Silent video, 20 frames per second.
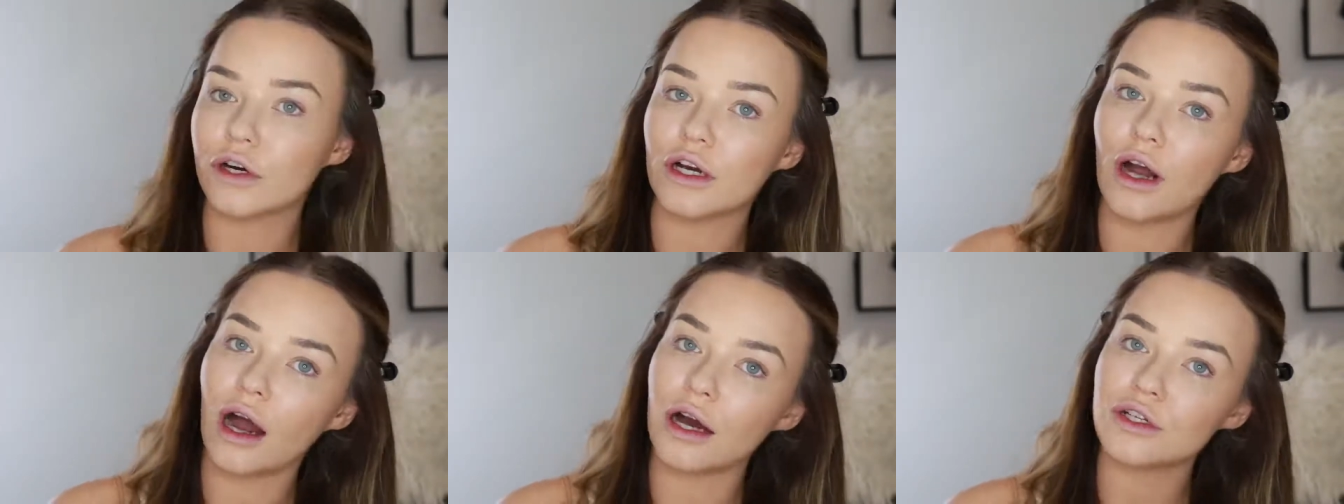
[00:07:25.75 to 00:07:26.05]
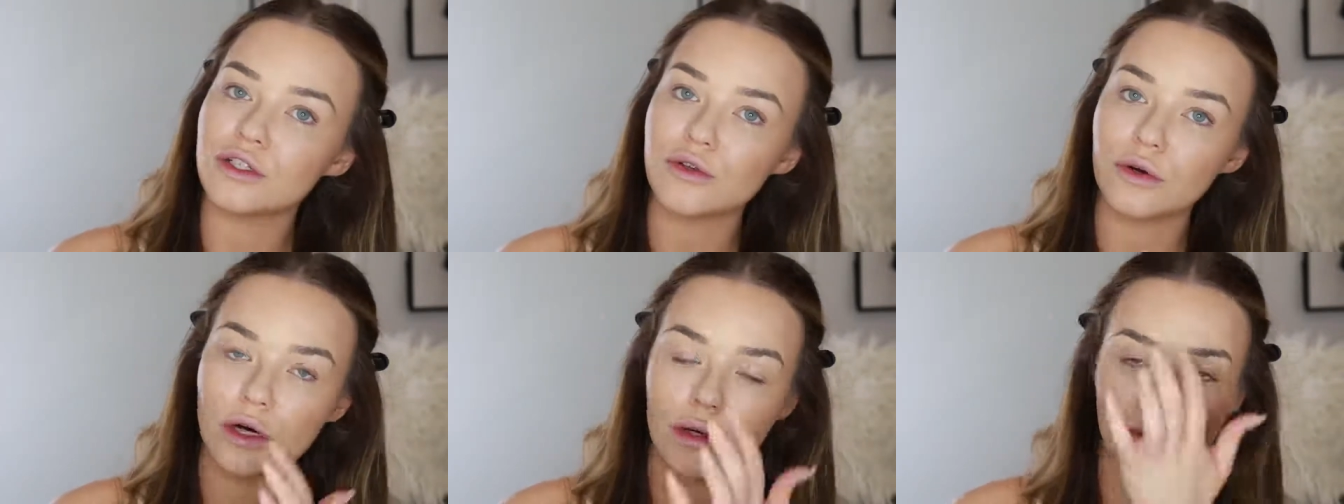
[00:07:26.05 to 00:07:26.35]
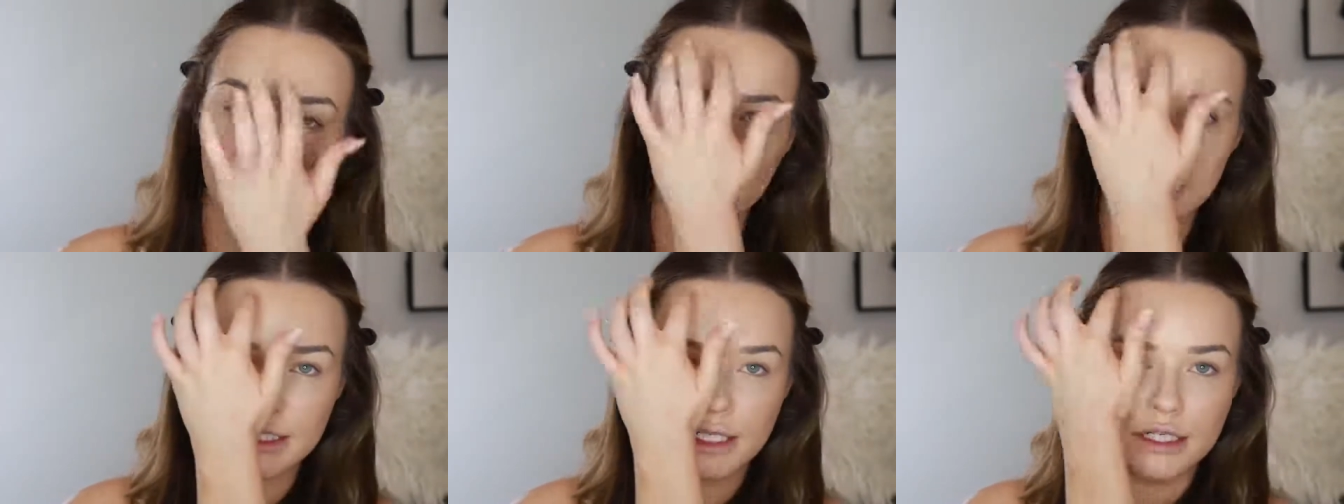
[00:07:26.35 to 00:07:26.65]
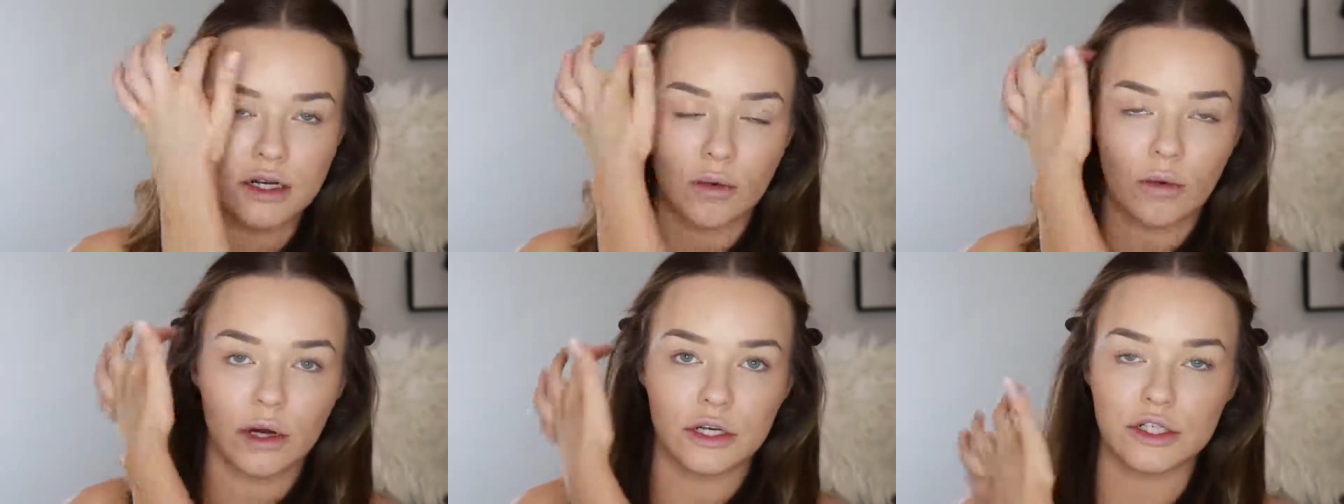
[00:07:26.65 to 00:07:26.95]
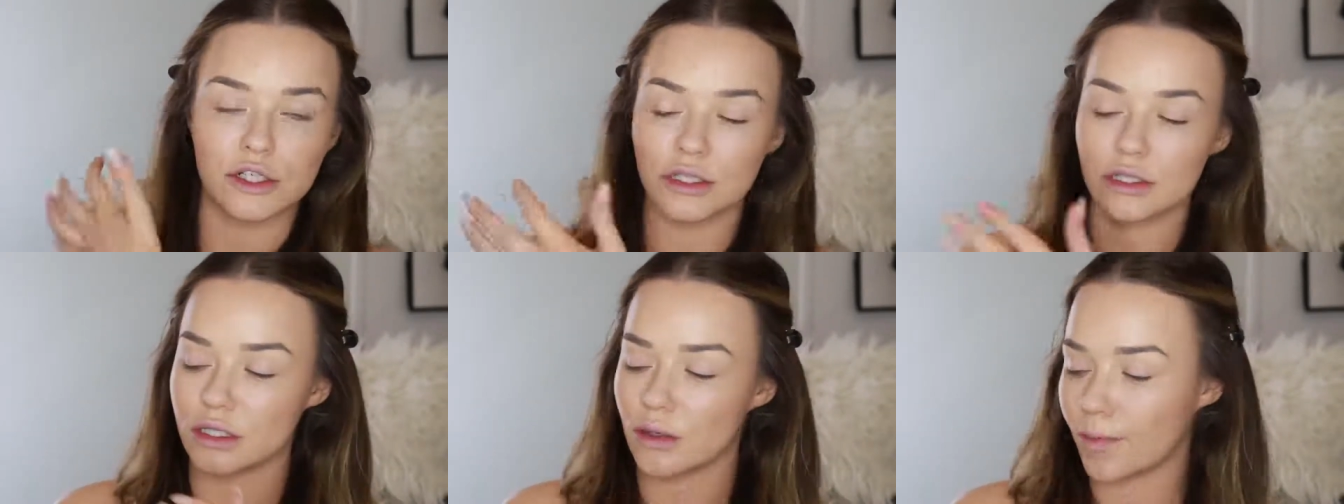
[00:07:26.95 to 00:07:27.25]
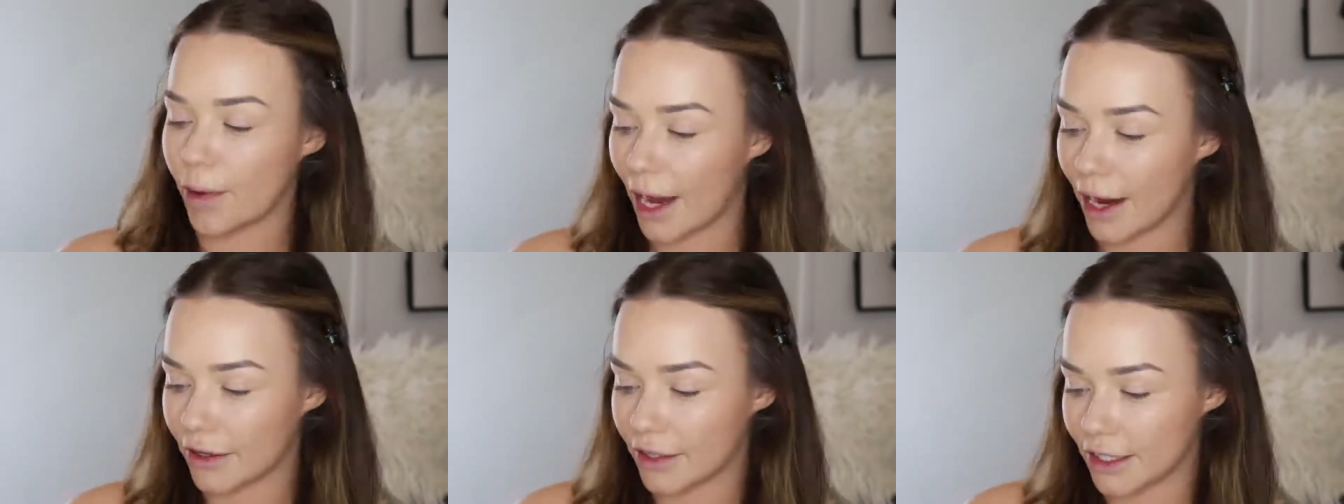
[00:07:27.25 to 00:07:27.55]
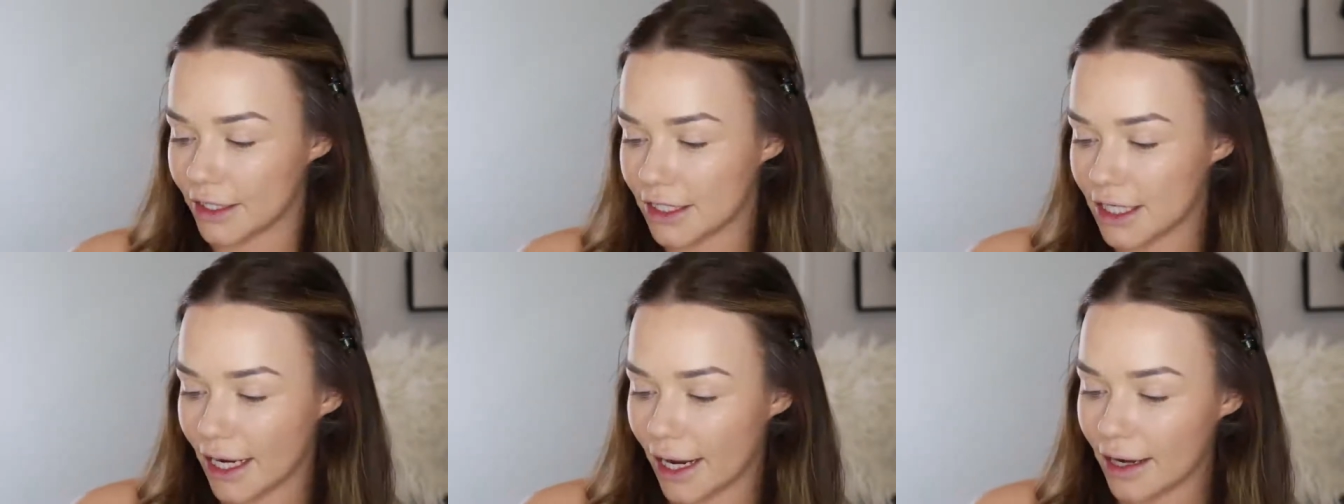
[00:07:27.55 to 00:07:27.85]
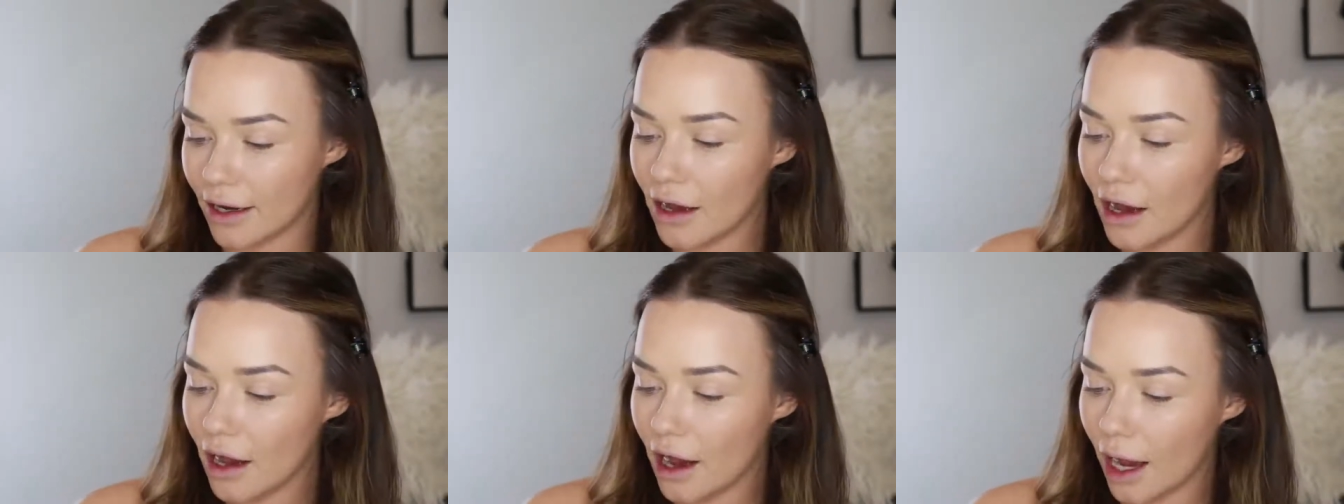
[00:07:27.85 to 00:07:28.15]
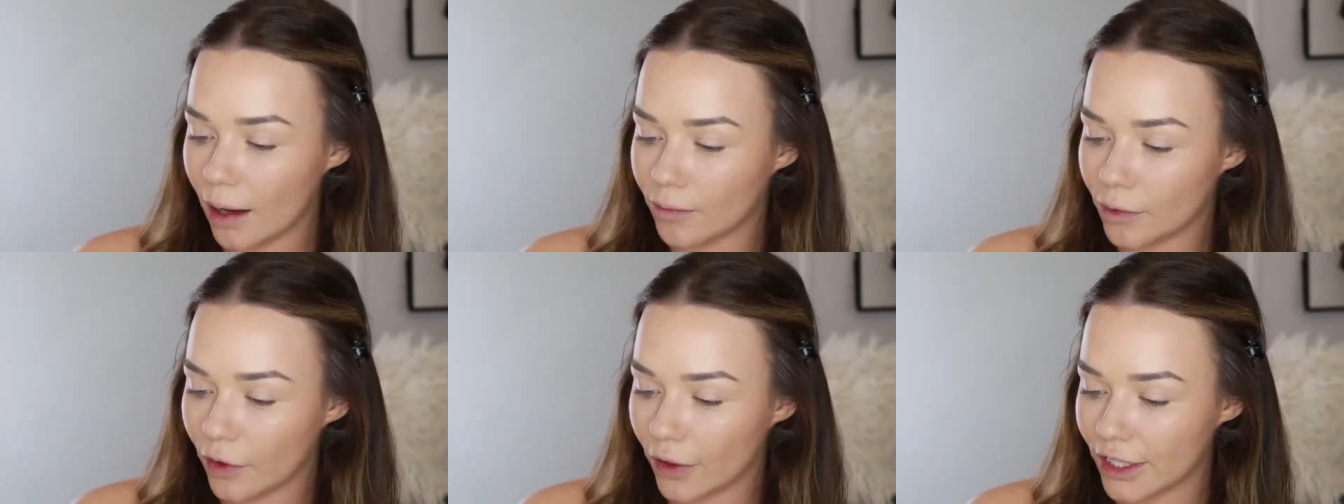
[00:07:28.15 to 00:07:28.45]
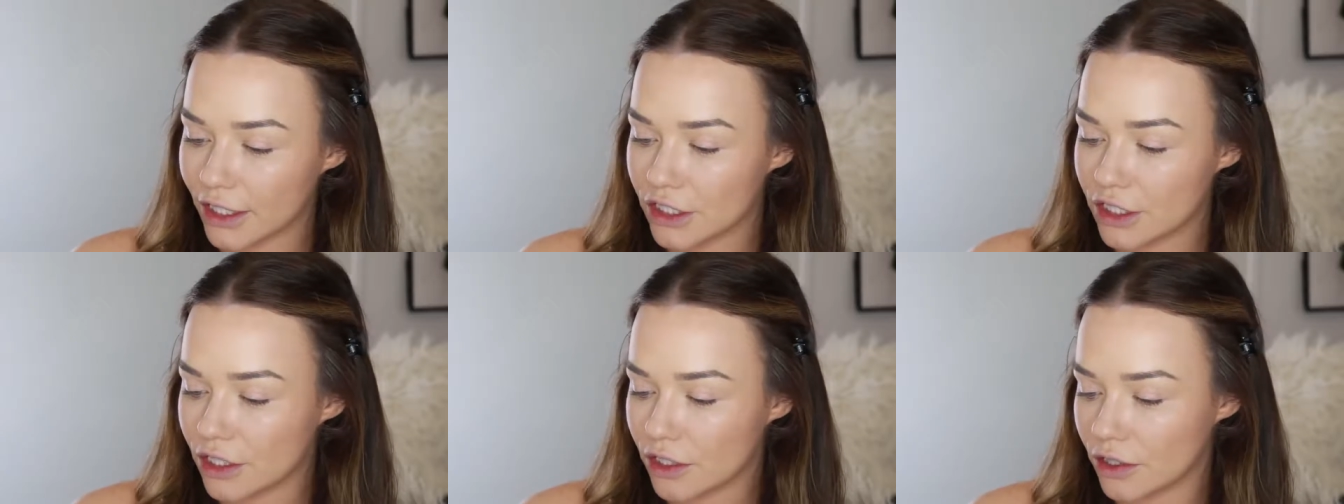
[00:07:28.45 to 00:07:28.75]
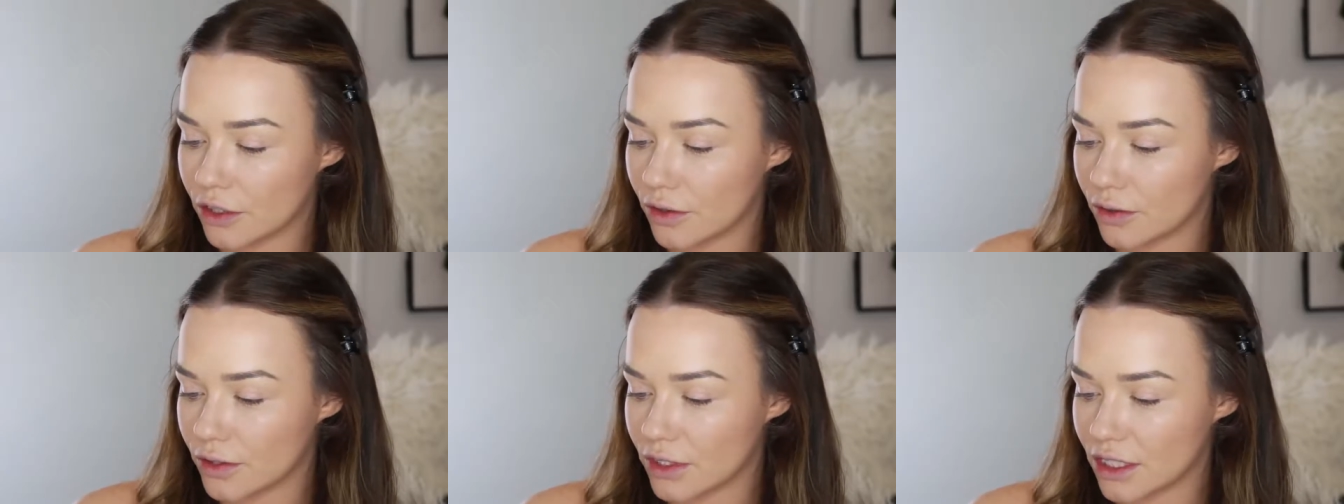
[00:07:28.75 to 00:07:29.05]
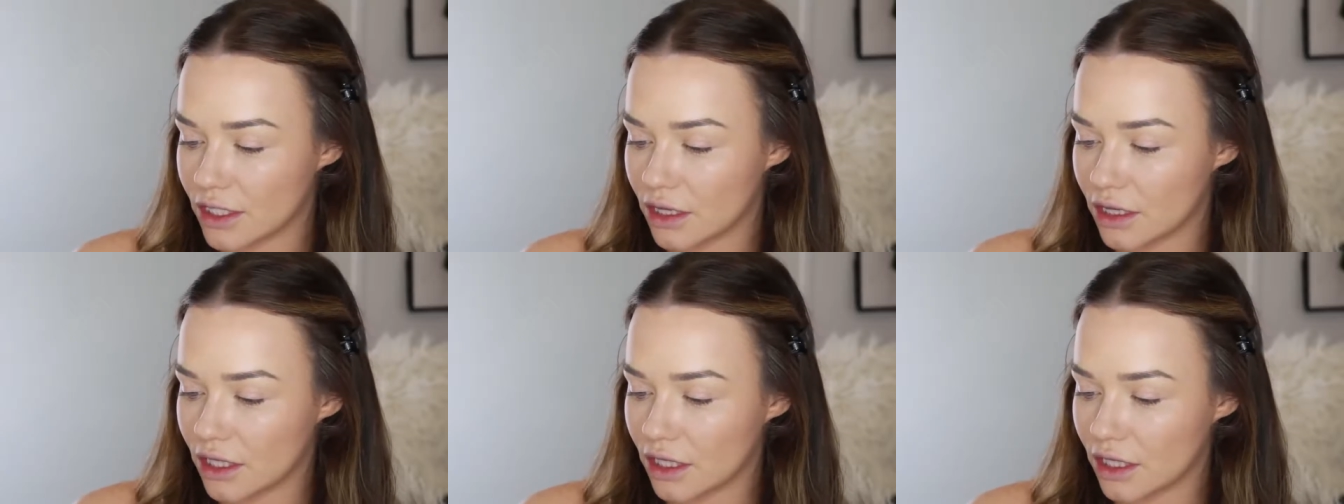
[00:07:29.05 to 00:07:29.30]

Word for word: For contour, because I don't want to use a powder today, I'm going to use